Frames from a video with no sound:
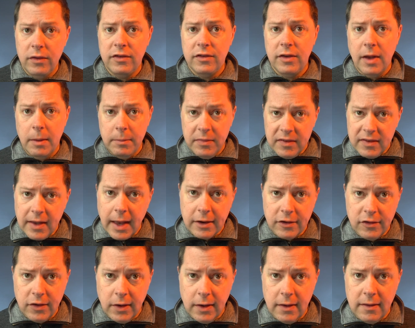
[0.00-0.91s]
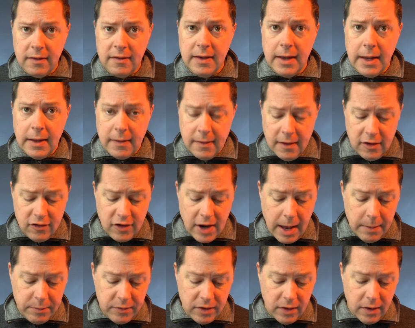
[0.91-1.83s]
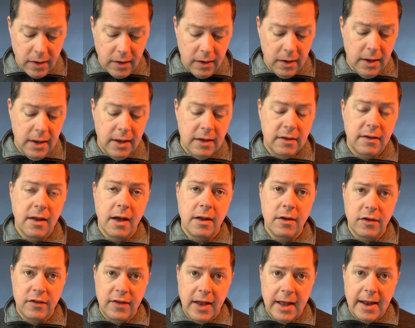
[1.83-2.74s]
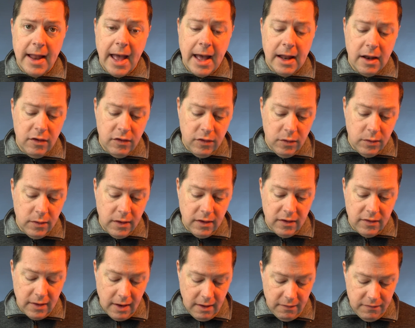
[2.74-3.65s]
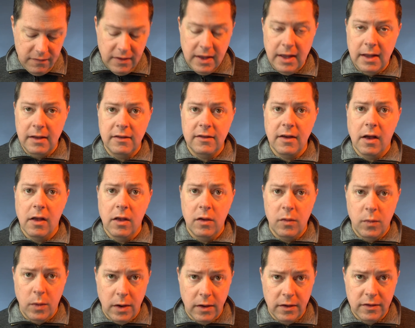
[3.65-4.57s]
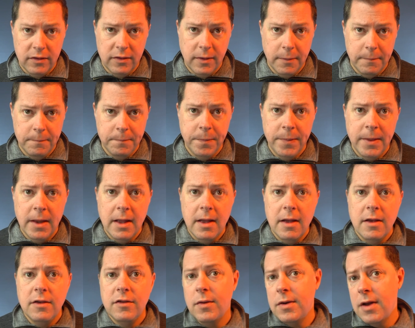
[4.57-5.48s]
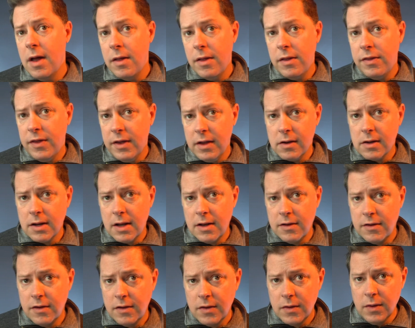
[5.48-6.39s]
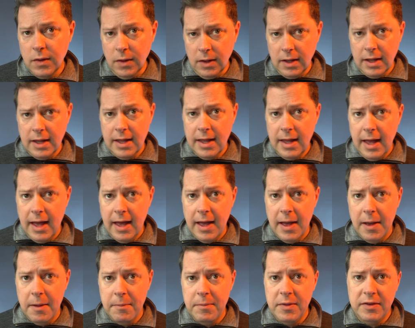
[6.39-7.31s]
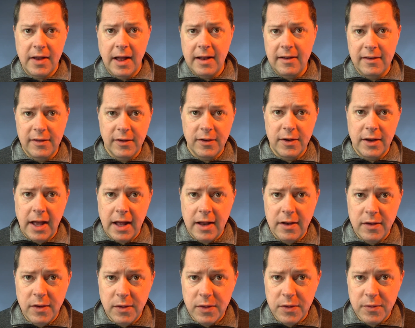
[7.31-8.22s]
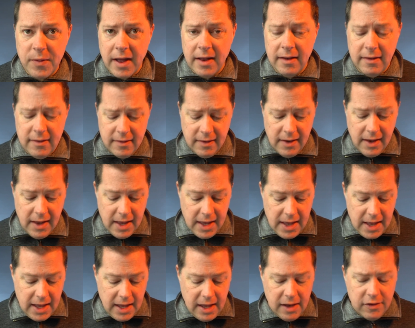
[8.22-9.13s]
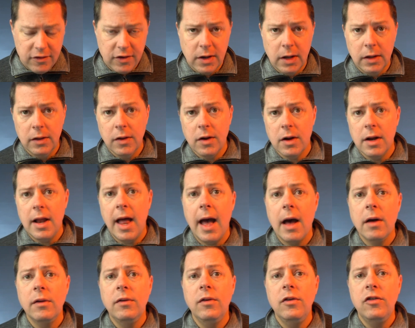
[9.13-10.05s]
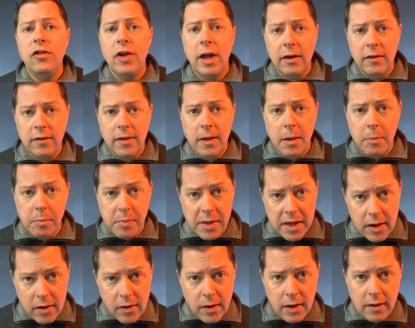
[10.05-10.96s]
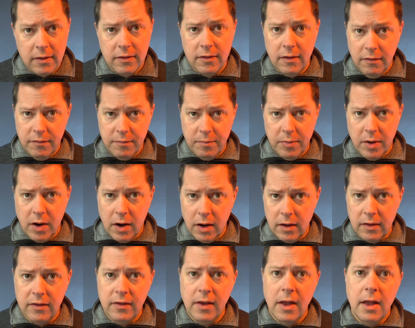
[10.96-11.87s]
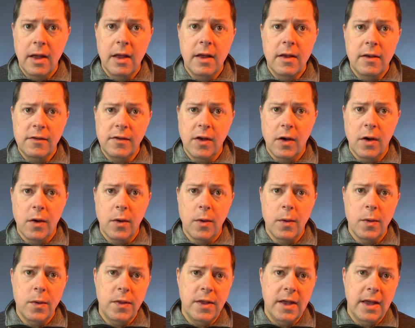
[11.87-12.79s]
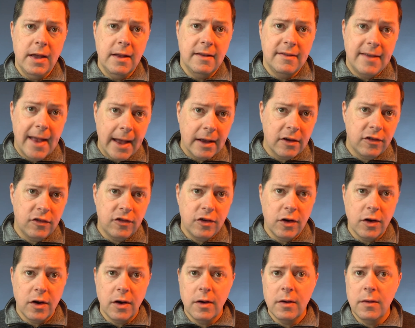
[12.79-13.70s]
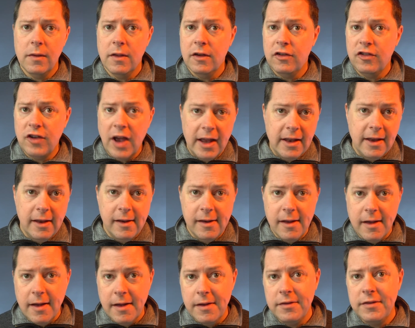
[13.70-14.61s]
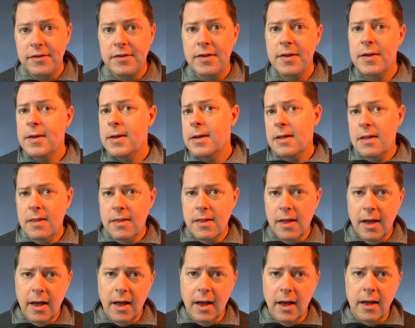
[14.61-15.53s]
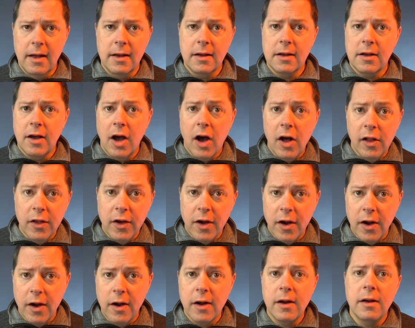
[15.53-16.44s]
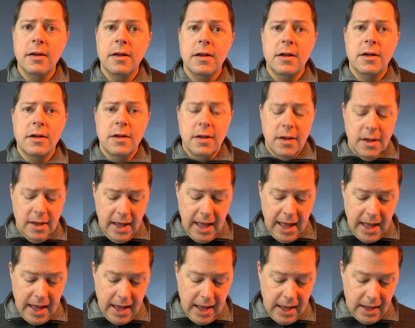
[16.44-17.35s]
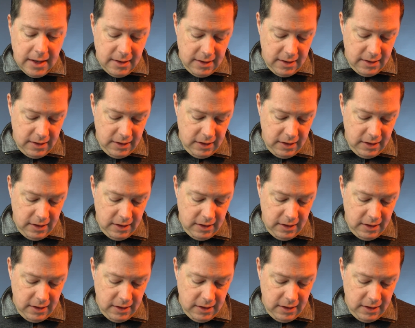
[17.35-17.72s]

subsections in the chapter to understand how to do the stuff in SolidWorks. So another thing you're going to do, besides learning how to do threads, is you're going to learn how to change the appearance of parts. So the texture, the shininess, the color, and